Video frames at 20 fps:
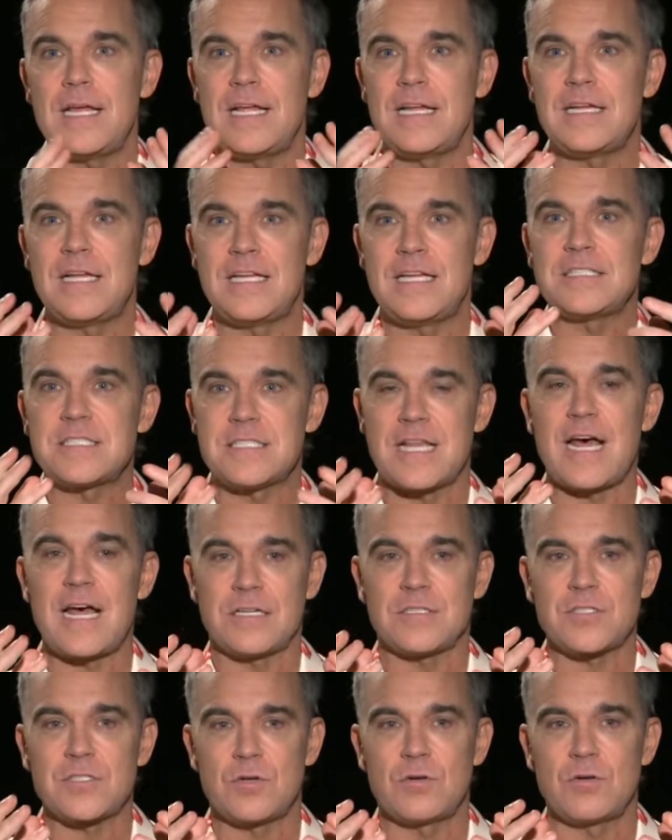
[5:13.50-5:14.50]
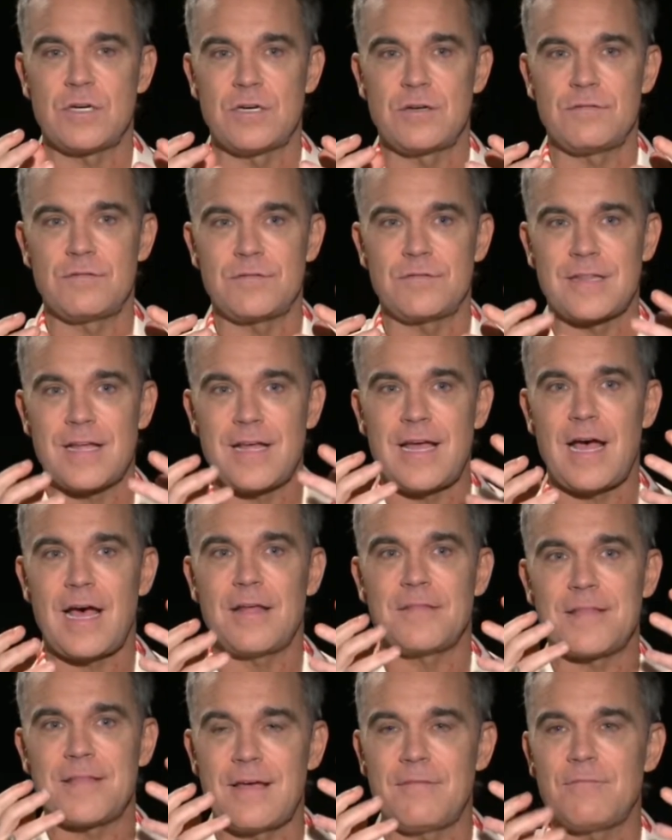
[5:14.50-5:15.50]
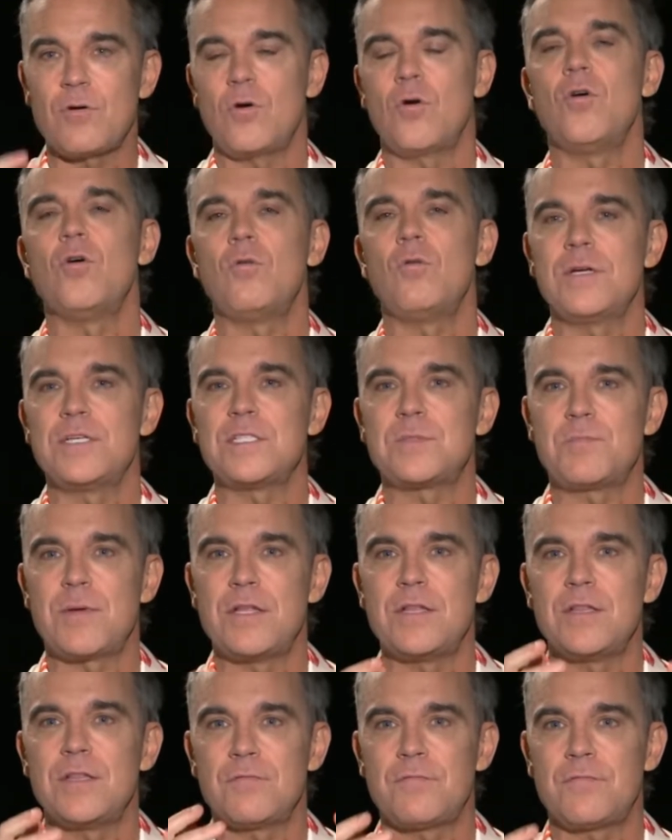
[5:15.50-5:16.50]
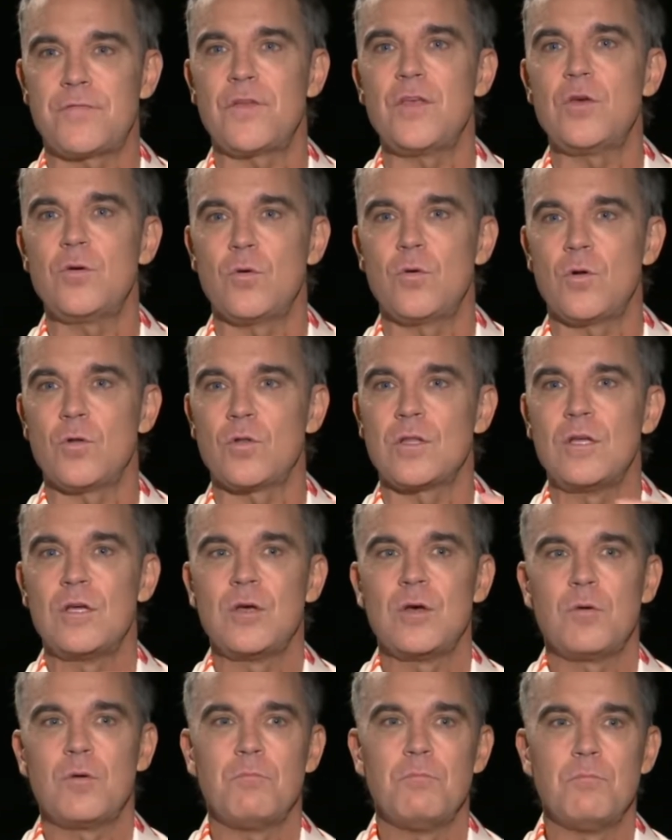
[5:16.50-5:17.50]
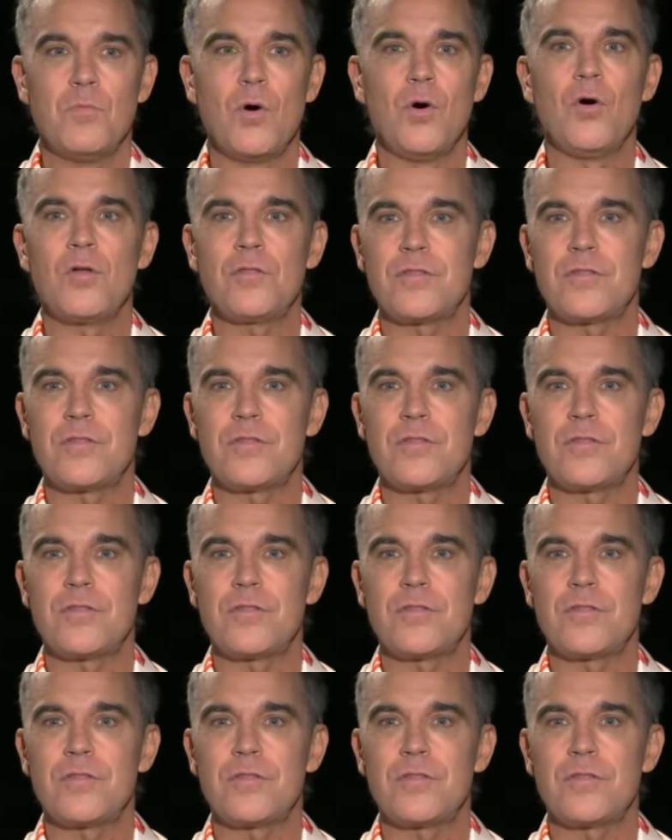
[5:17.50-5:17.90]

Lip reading: "I used to think success would make me happy, but it just made me lonelier."